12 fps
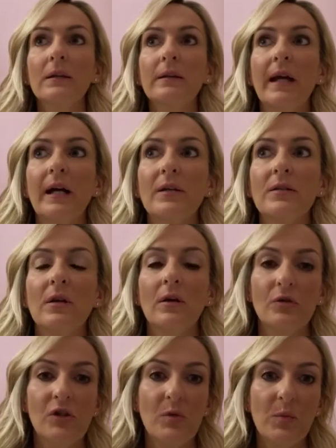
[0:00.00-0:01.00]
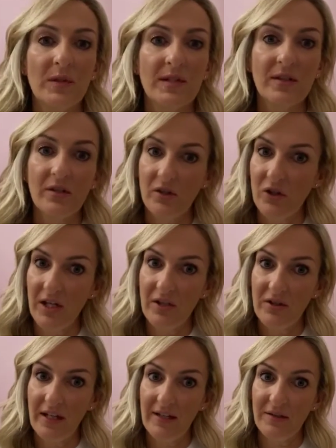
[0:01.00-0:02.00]
that, oh jeepers, did I
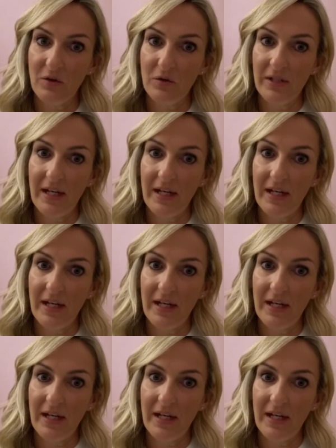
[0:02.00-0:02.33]
change the household